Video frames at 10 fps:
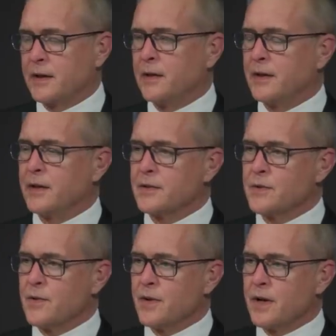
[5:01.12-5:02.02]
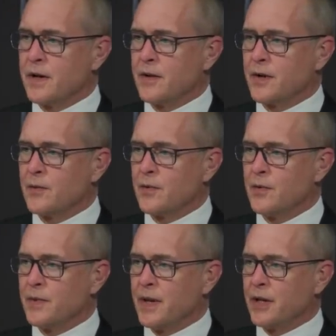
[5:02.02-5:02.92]
of good things going on in that
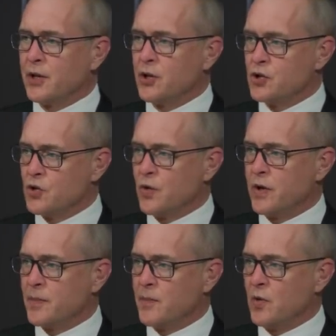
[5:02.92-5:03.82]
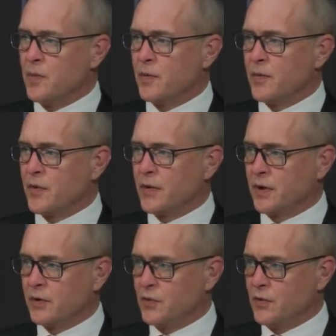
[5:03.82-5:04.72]
room, and they can enjoy the moment without
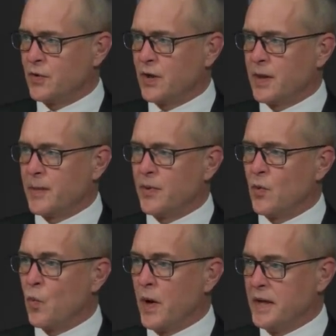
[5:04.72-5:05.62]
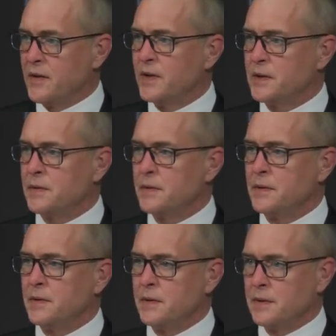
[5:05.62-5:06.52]
getting too caught up in the weight of it.
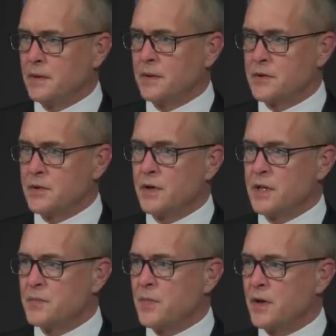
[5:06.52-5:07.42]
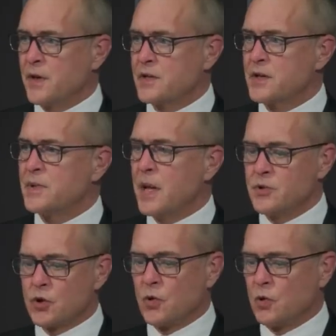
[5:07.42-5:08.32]
And Sergei's part of that.
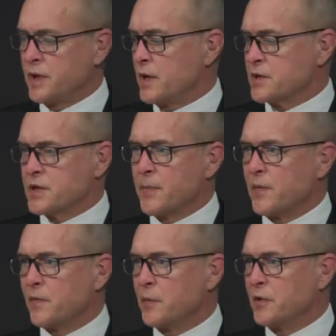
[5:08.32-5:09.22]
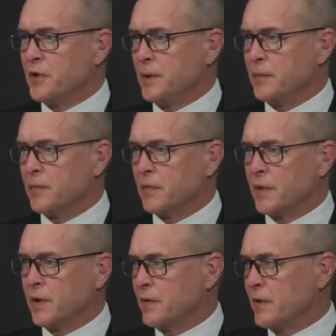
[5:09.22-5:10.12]
Sometimes your goaltender's separate from your team,
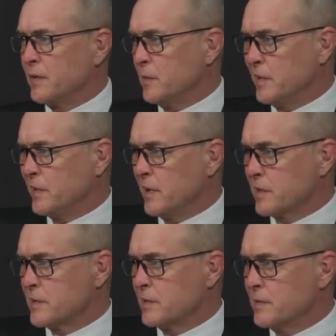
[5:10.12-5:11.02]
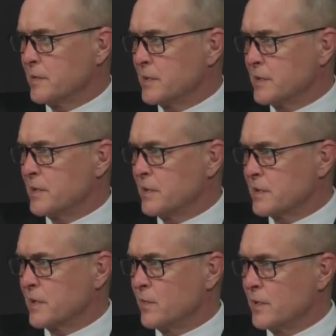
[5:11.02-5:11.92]
right? Nobody talks to him because he
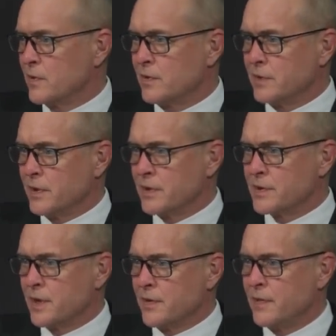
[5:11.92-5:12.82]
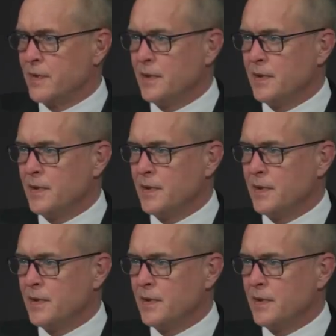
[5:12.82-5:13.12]
does that weird goaltender stuff.